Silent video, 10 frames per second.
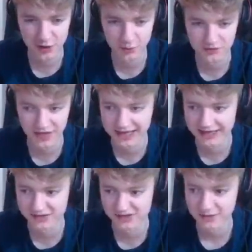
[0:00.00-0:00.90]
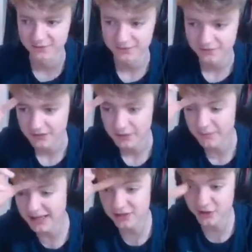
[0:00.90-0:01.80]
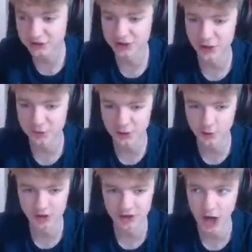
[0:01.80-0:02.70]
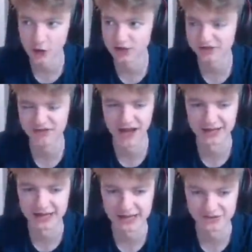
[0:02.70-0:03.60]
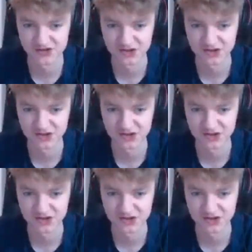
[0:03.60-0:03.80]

know what that this, is. Man, get out. Me and Thunder don't no, know what an OnlyFans okay, okay, is.